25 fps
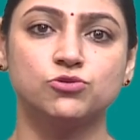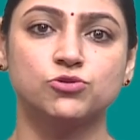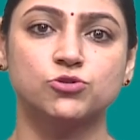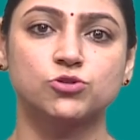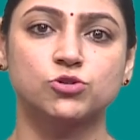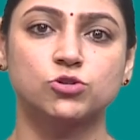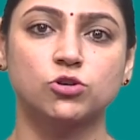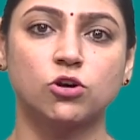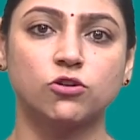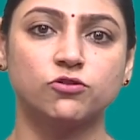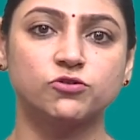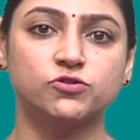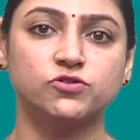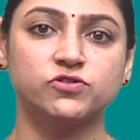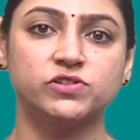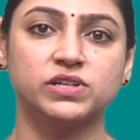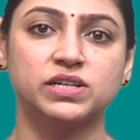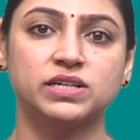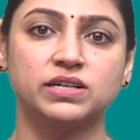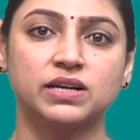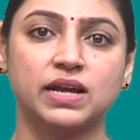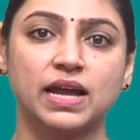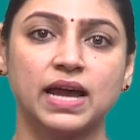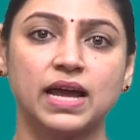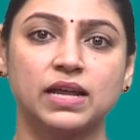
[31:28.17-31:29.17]

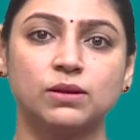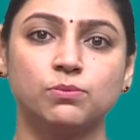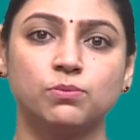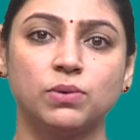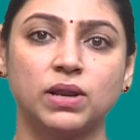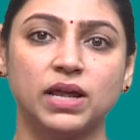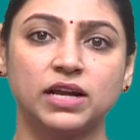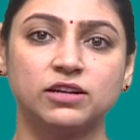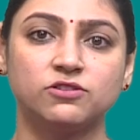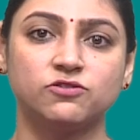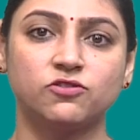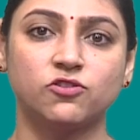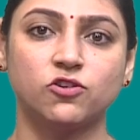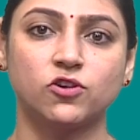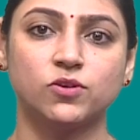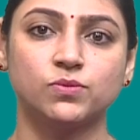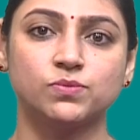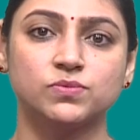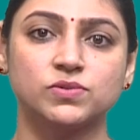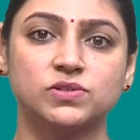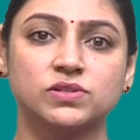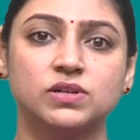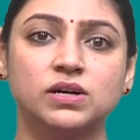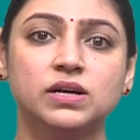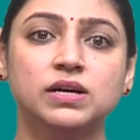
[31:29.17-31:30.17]
software, and
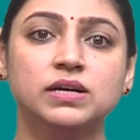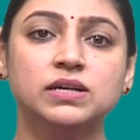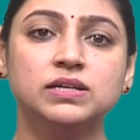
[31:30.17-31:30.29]
platforms,